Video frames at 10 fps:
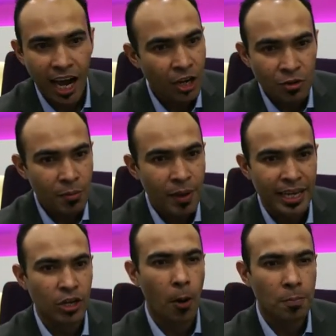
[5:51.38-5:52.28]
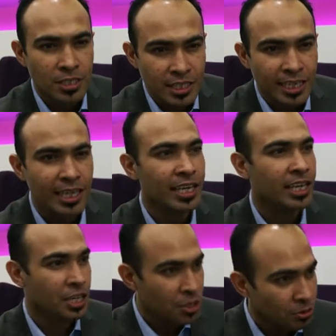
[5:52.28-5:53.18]
How do we make it obscenely
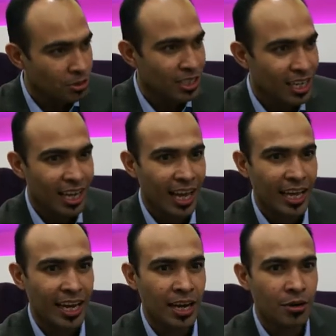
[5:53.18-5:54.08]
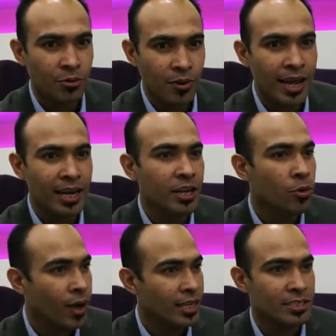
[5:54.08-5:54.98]
huge and really
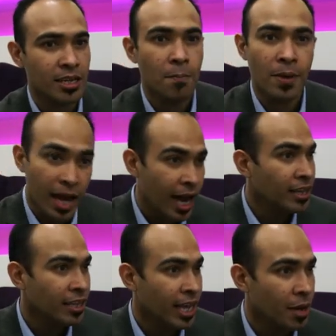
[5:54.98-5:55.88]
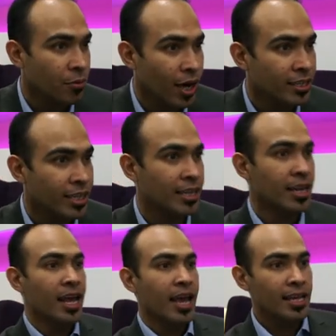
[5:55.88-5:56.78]
invest behind the game rather than
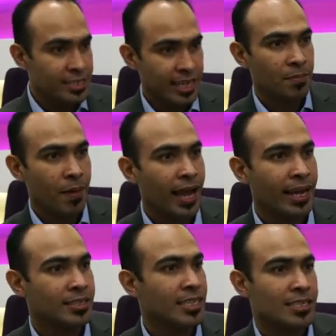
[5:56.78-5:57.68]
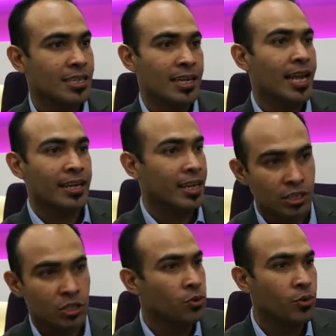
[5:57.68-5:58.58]
sit back and just let it
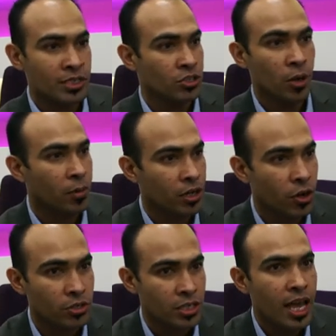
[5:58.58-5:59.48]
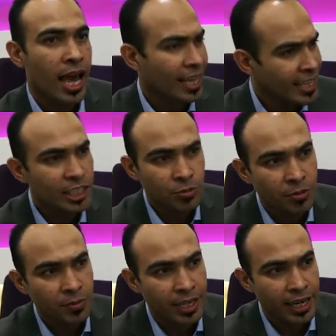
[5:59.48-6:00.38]
through its normal course? And that's
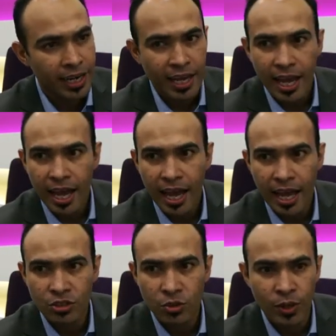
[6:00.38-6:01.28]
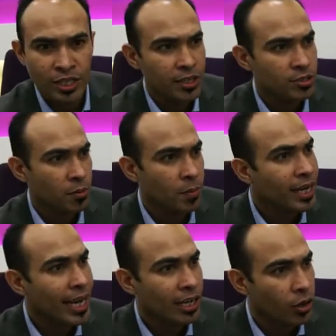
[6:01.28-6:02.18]
what we did. So whether it's
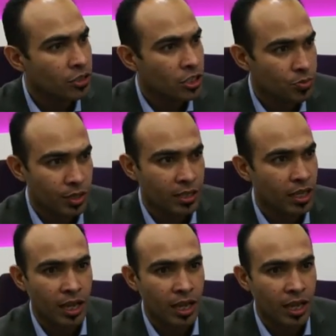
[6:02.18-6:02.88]
midnight launches with